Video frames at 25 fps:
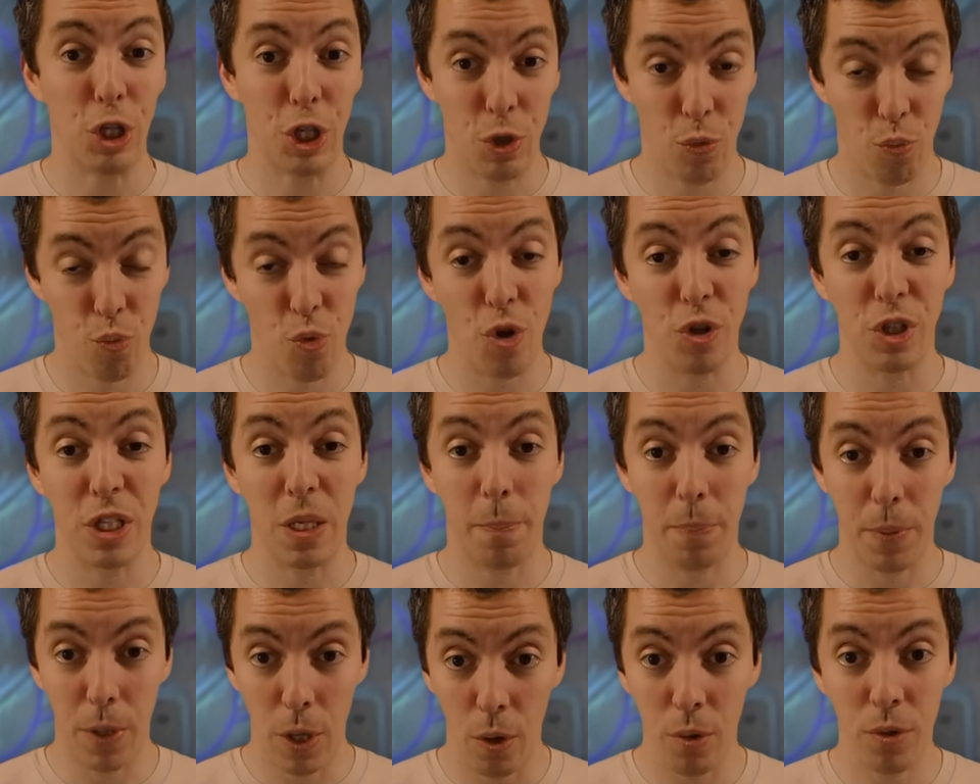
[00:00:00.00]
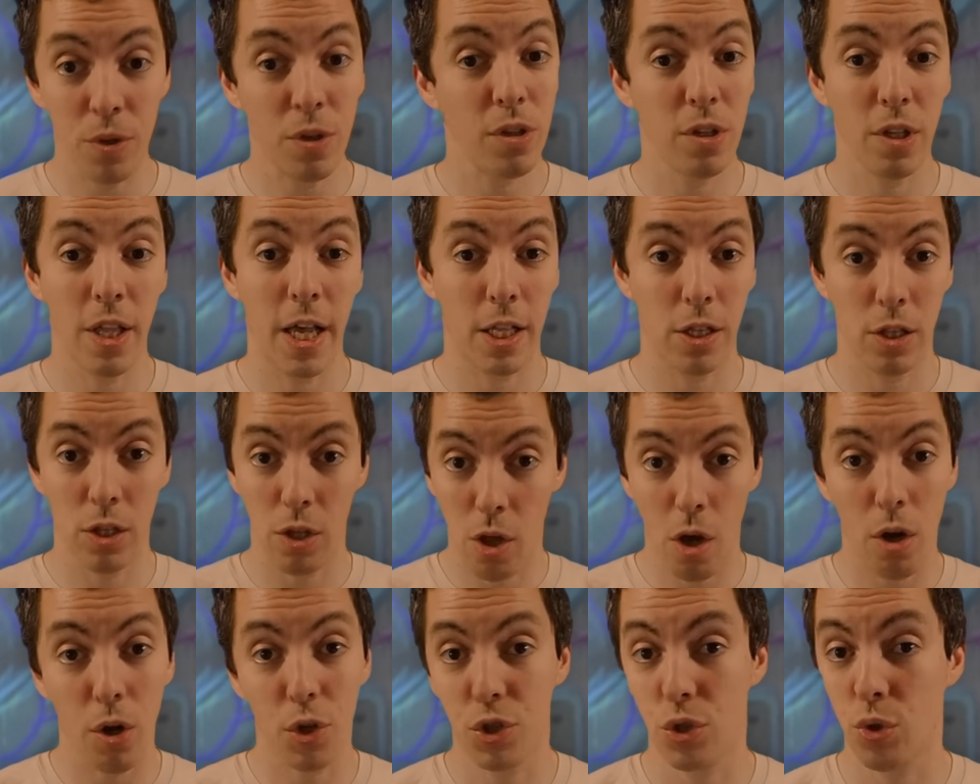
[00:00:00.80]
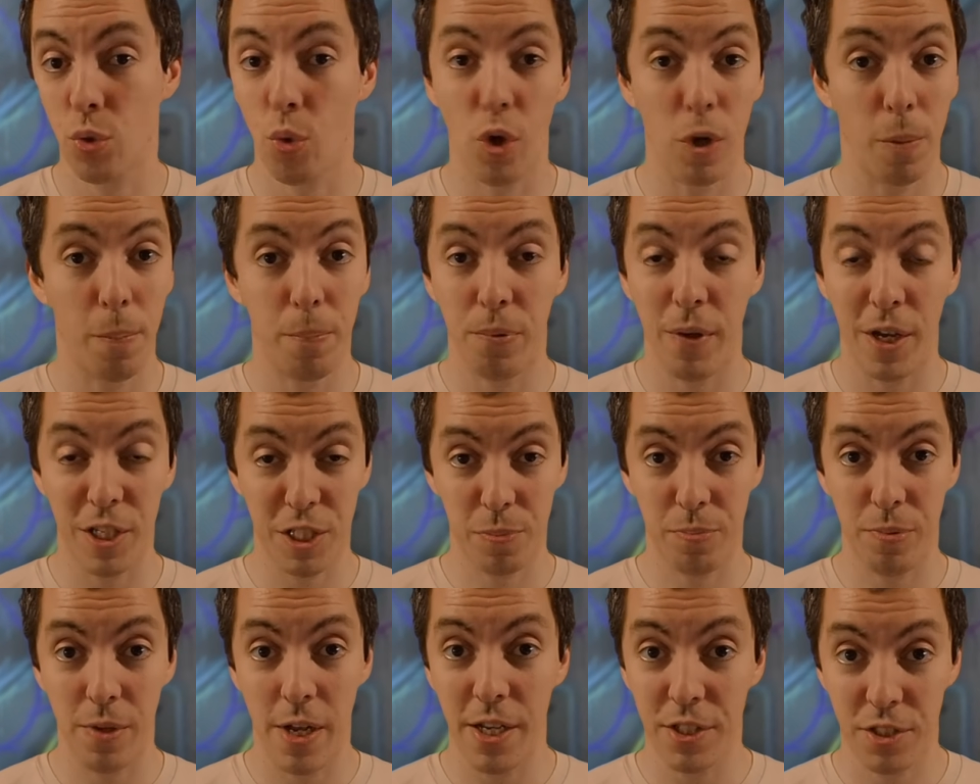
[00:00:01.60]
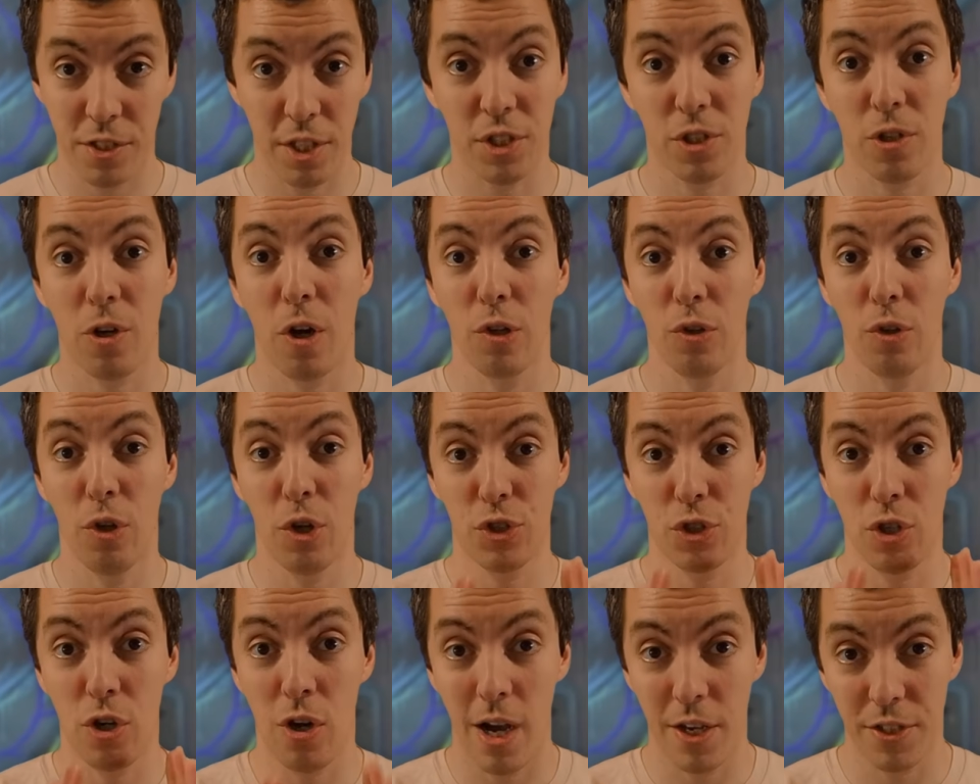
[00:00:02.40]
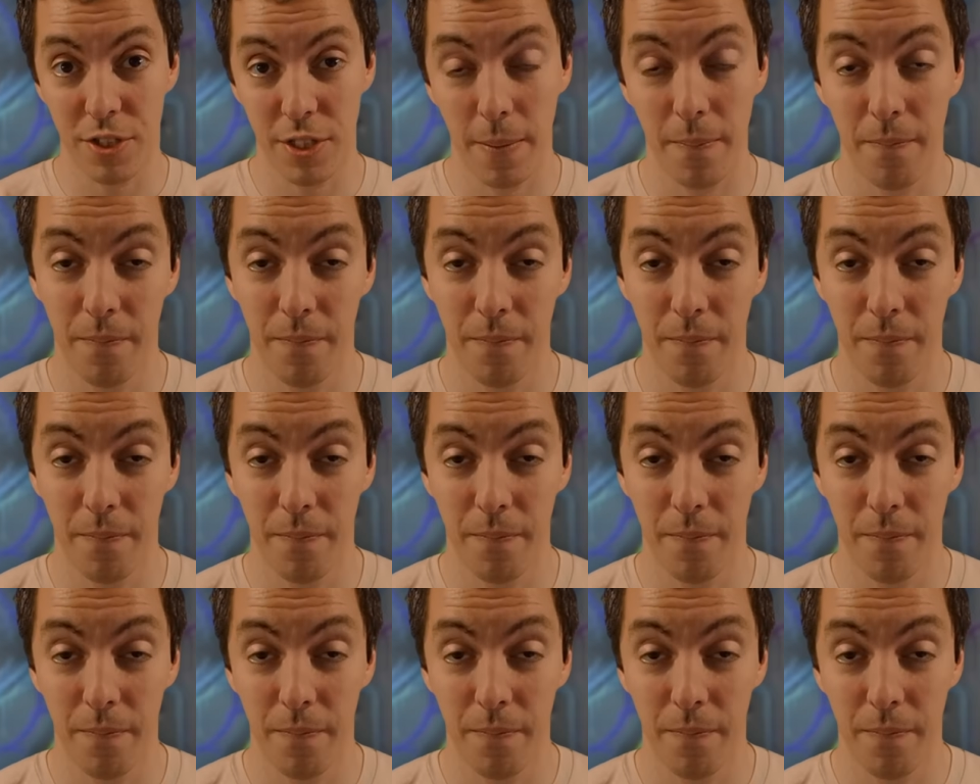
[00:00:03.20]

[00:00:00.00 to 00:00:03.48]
really potent, like longsword ++. This card looks awesome.